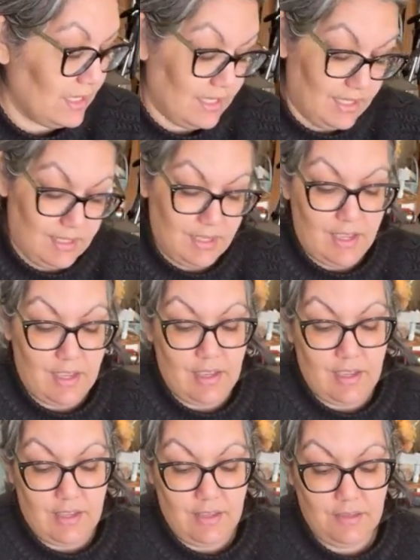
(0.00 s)

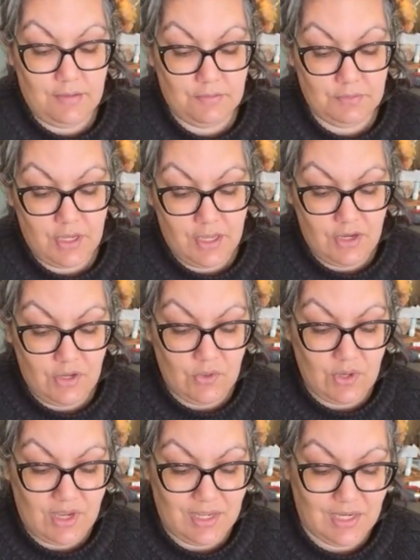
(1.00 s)
Yeah, I
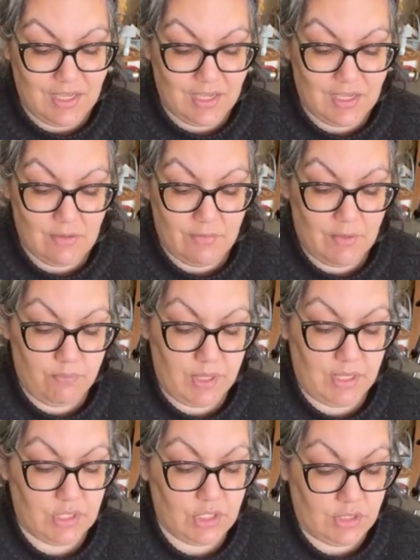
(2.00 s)
know, Connie. I gotta be
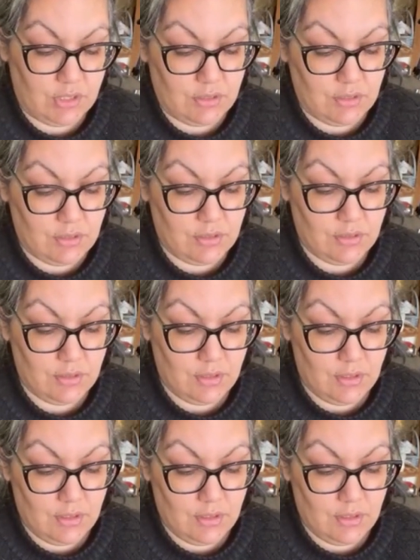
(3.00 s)
patient.